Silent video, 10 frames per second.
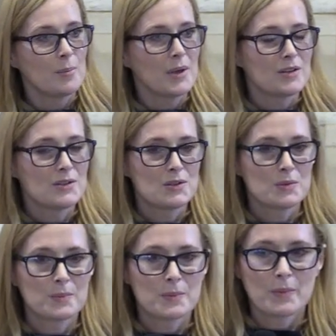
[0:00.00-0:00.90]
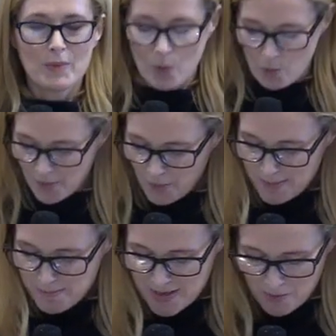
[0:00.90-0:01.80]
Because when
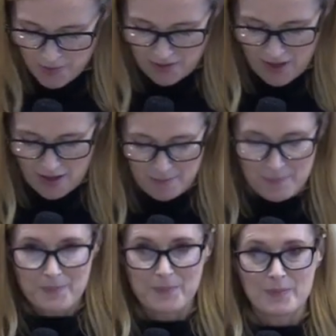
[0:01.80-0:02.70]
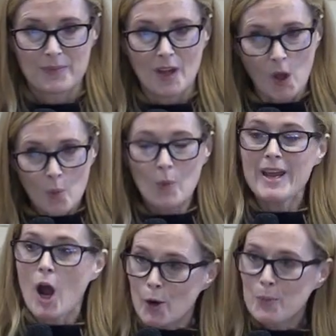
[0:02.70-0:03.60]
we meet with Him,
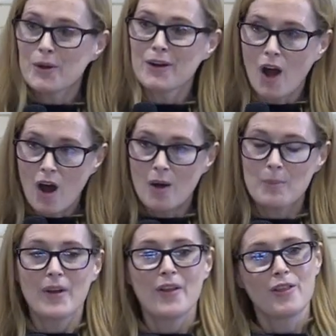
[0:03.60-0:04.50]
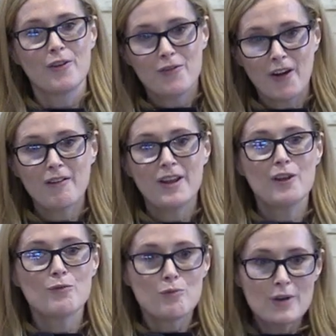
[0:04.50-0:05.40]
we open up the
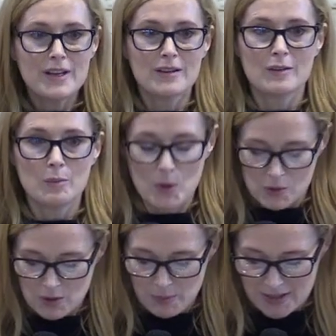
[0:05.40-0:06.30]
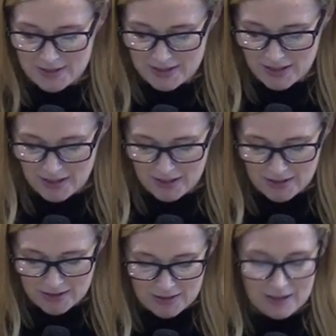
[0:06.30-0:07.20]
very real possibility
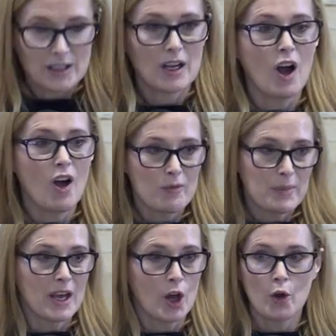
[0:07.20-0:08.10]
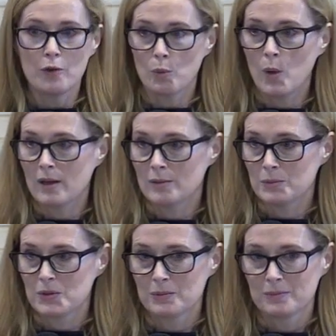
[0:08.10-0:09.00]
of being
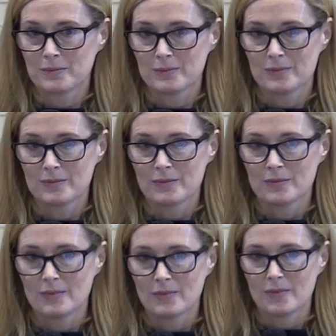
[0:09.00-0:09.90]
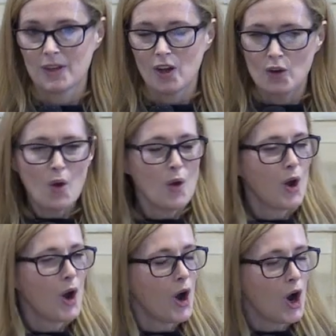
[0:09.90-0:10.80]
overwhelmed. Not
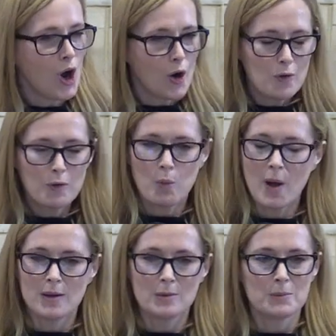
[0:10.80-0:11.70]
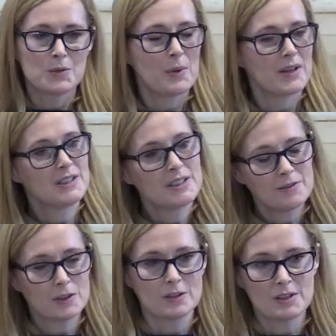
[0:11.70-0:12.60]
overwhelmed by the
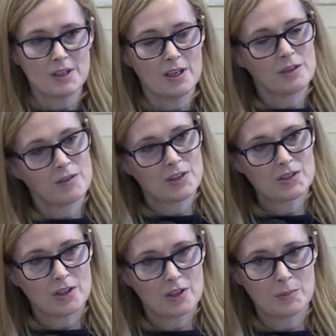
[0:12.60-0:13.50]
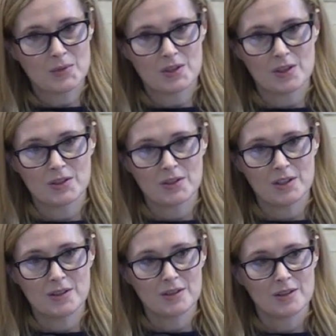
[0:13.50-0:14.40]
difficulty of our
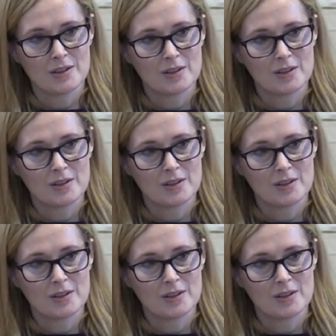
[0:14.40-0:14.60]
circumstances,